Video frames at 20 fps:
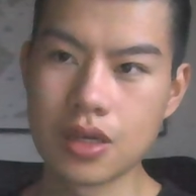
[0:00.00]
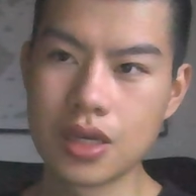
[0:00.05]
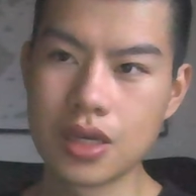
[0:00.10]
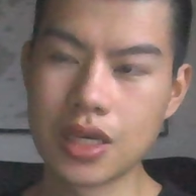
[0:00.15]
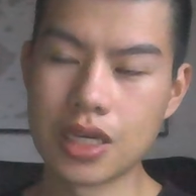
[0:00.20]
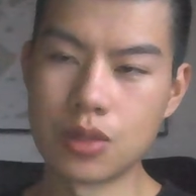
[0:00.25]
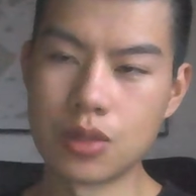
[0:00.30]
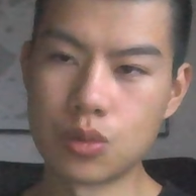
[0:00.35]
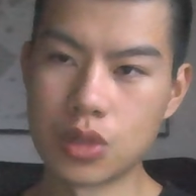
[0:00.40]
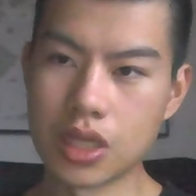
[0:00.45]

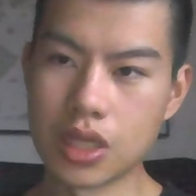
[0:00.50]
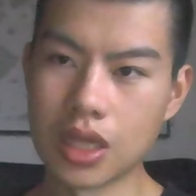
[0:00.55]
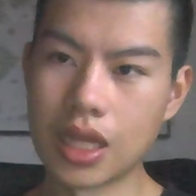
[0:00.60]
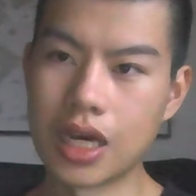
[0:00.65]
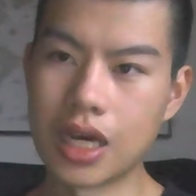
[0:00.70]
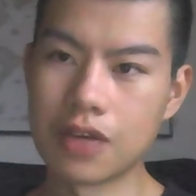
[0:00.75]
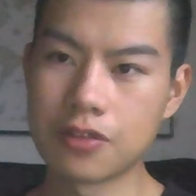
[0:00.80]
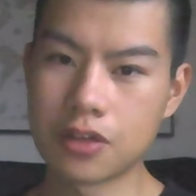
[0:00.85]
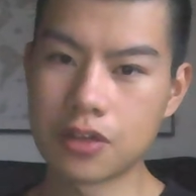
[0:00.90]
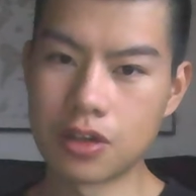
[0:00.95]
and real
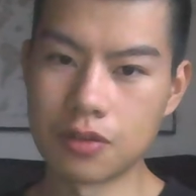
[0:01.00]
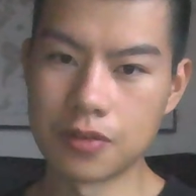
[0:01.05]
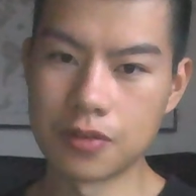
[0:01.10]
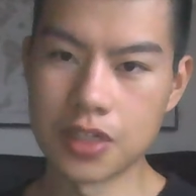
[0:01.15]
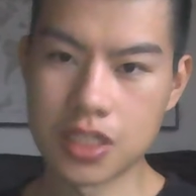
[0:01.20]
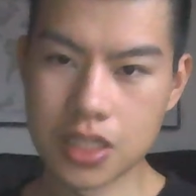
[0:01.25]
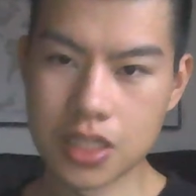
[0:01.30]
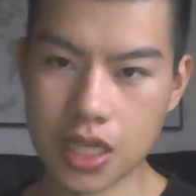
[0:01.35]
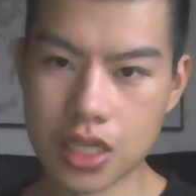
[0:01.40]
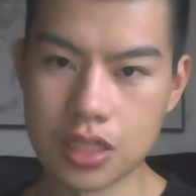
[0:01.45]
life
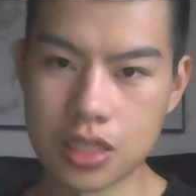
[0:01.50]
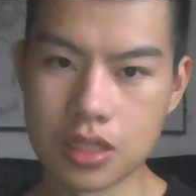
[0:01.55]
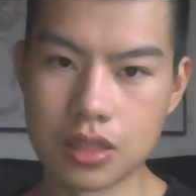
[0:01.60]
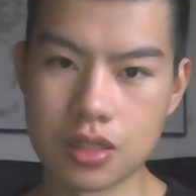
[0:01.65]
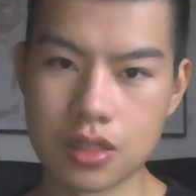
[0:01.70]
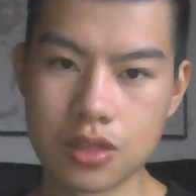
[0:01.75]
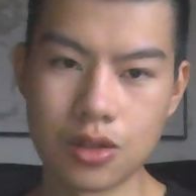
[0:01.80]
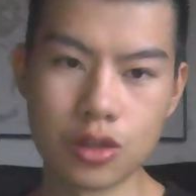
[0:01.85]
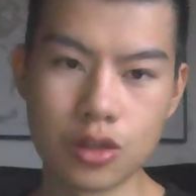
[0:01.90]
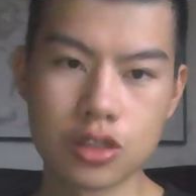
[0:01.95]

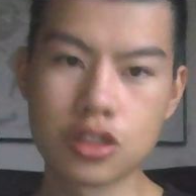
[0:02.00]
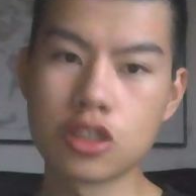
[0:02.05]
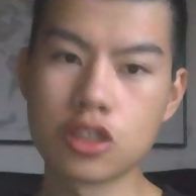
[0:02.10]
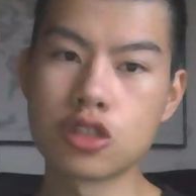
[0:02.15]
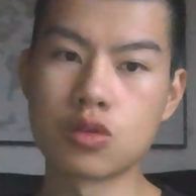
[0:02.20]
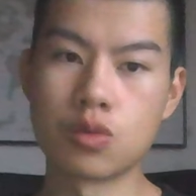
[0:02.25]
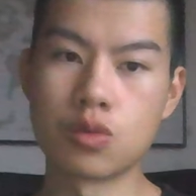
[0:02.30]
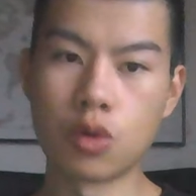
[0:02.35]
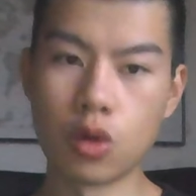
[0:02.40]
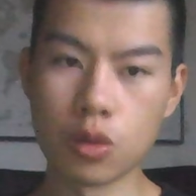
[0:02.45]
conversations, not just
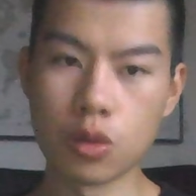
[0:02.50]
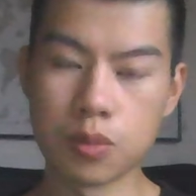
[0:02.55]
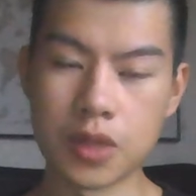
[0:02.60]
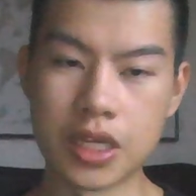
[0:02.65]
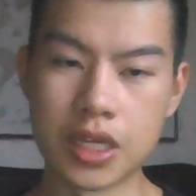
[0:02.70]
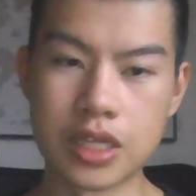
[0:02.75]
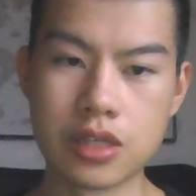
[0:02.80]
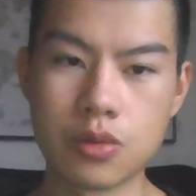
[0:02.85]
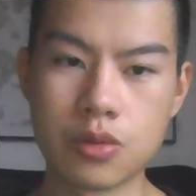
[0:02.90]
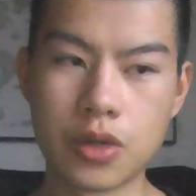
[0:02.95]
role
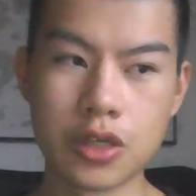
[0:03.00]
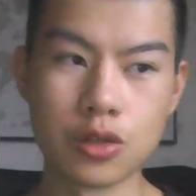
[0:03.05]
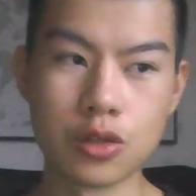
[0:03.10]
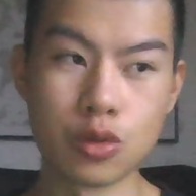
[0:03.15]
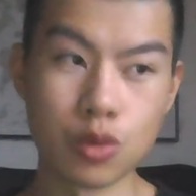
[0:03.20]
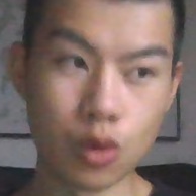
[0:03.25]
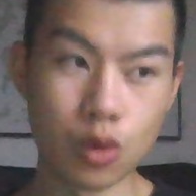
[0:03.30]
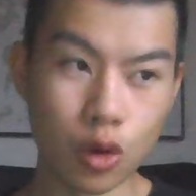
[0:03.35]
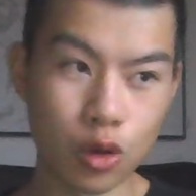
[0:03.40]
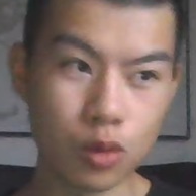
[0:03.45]
plays where you
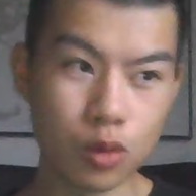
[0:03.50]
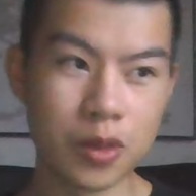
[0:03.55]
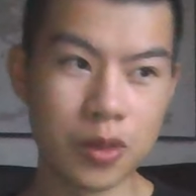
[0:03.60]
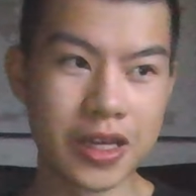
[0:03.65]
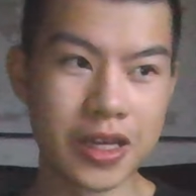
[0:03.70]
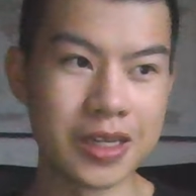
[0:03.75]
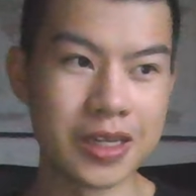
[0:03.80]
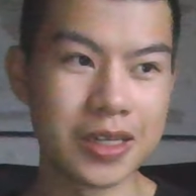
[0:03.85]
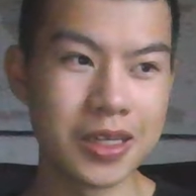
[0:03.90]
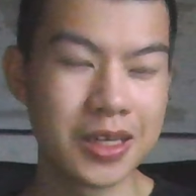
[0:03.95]
role
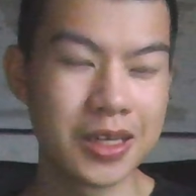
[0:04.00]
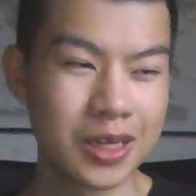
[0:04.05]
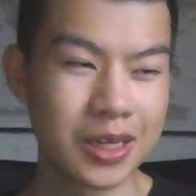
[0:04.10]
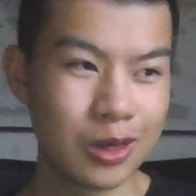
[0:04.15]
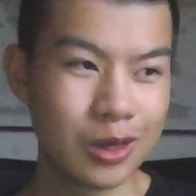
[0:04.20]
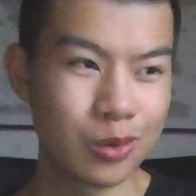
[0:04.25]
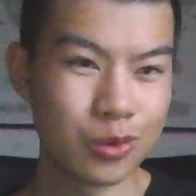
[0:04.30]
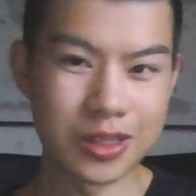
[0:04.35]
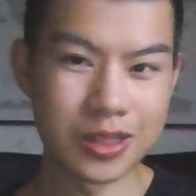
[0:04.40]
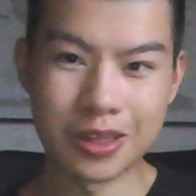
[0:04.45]
play
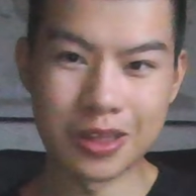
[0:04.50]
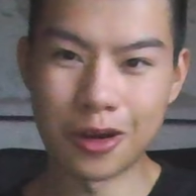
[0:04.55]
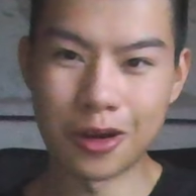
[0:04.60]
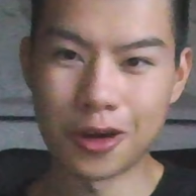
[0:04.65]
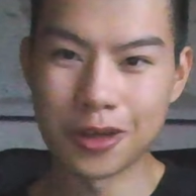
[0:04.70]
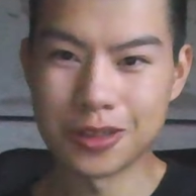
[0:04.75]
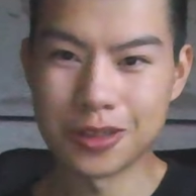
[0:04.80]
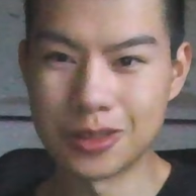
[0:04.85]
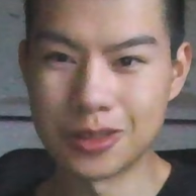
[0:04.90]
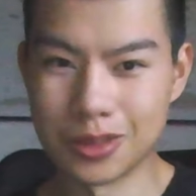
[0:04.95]
with the
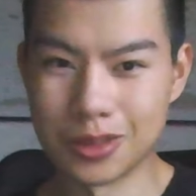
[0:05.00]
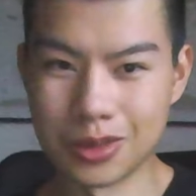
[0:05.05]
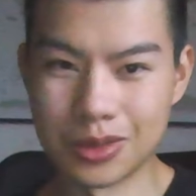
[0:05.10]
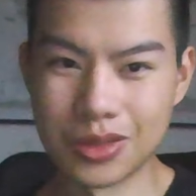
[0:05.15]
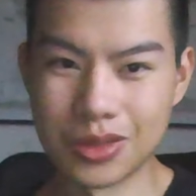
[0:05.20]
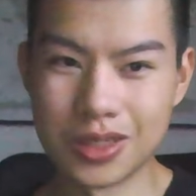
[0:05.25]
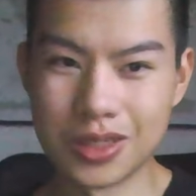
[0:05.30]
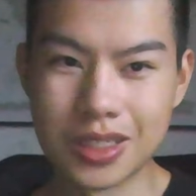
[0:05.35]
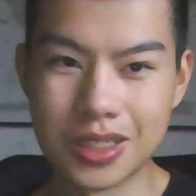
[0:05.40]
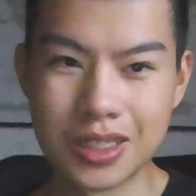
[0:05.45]
other dude,